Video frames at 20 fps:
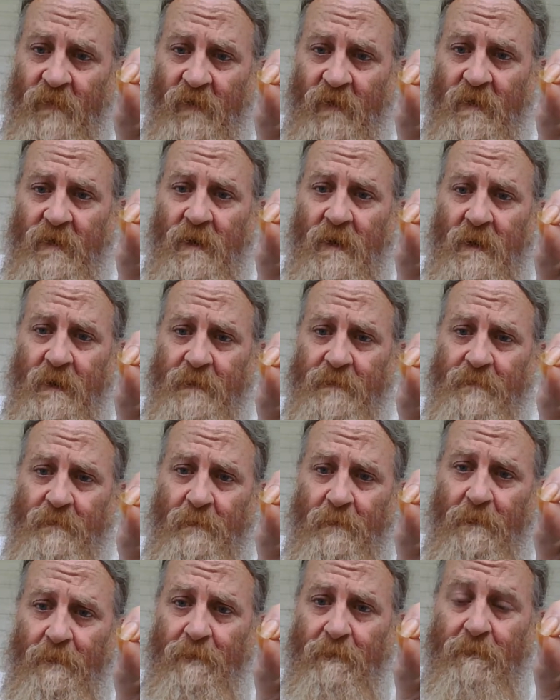Okay?
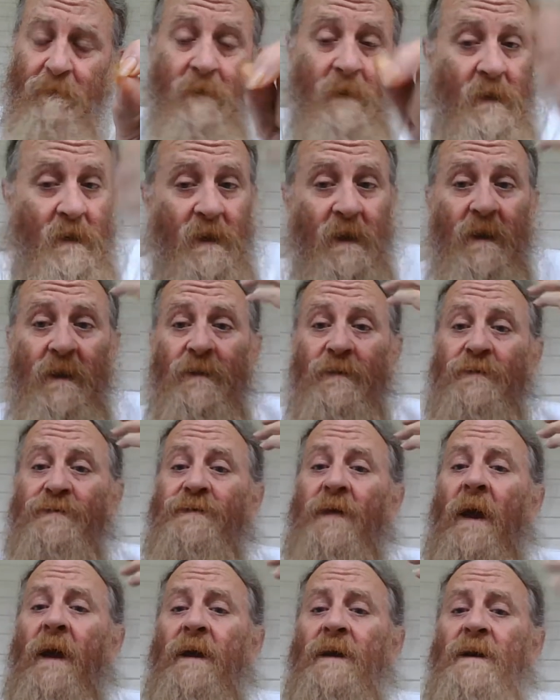Hey, you
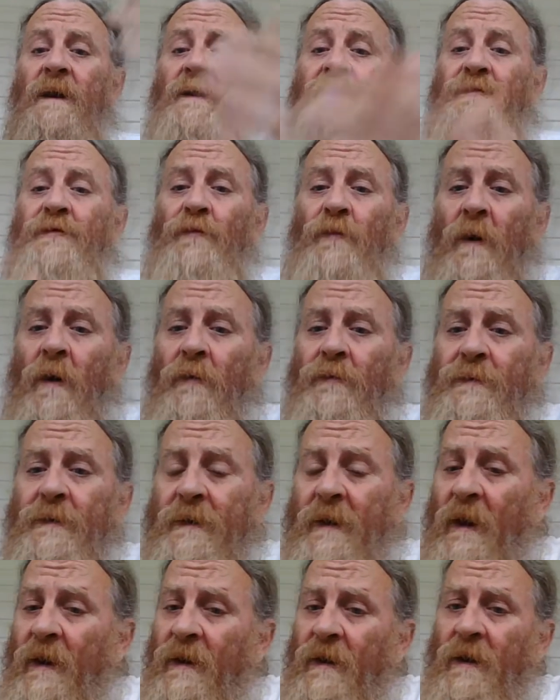take it as you want it.
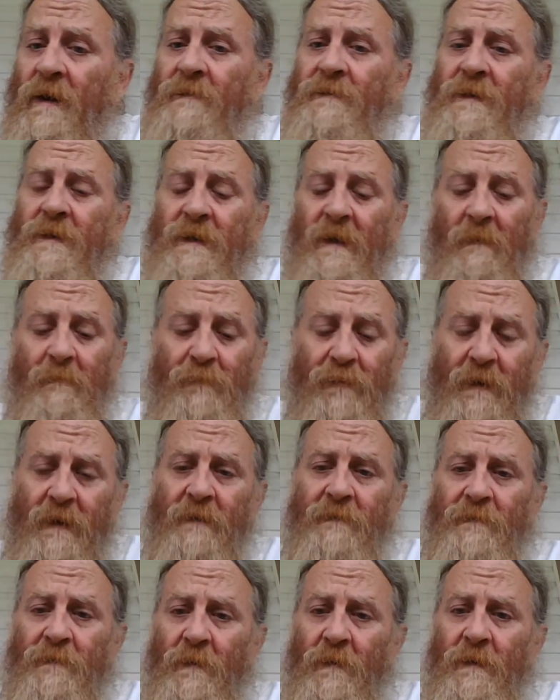I love you and i pray
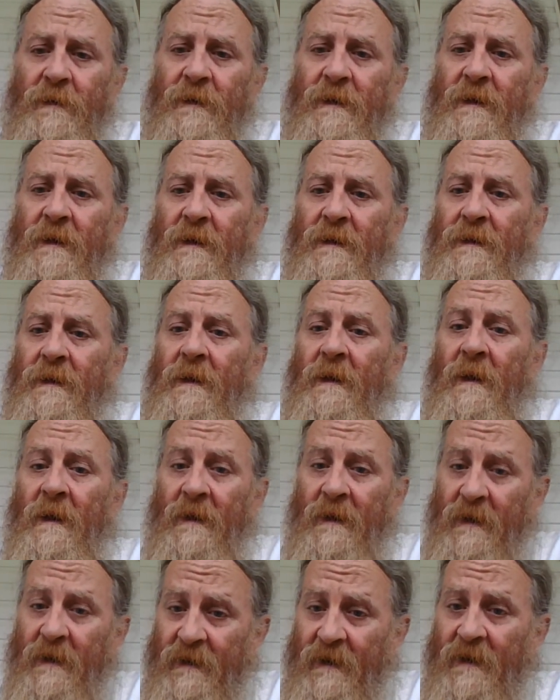for you, and,
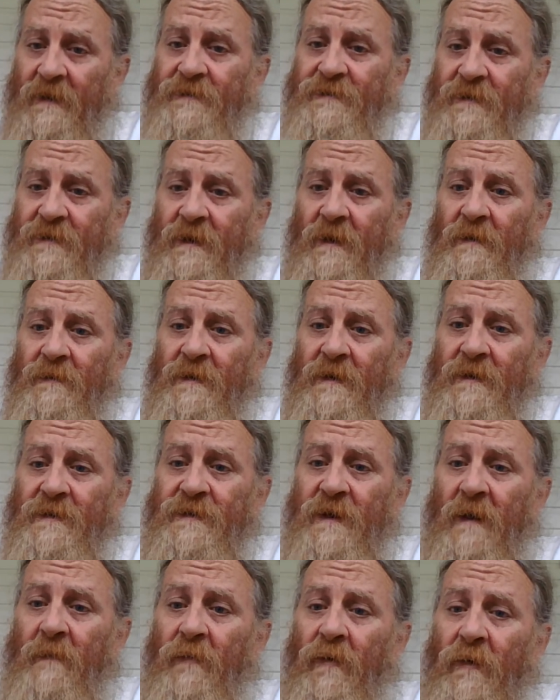and I'll see y'all next
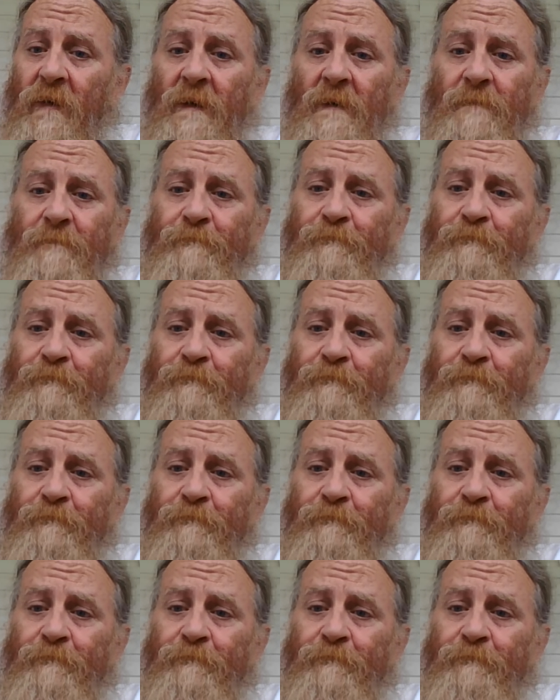time around.